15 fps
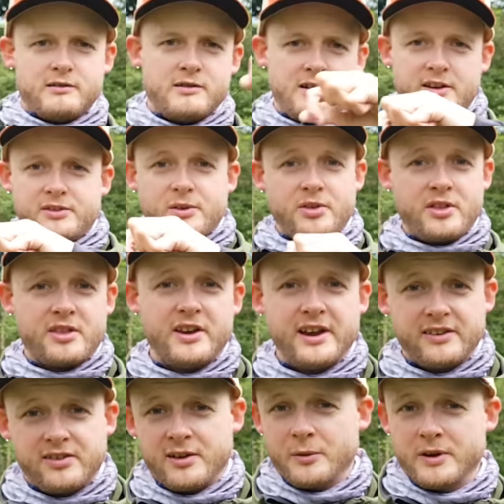Right, so I think the
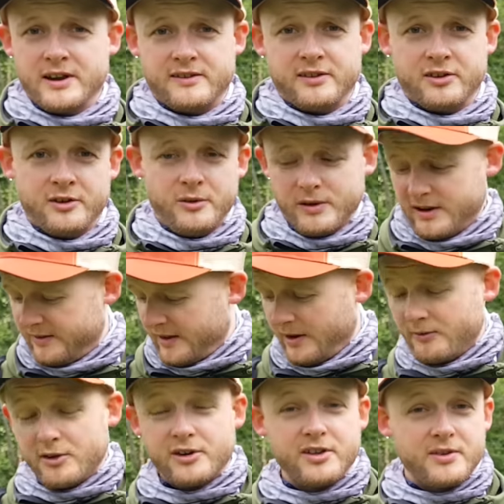next thing we need to do is
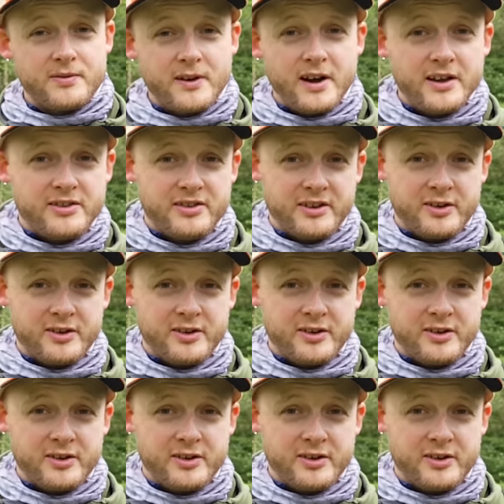have a look at the flies in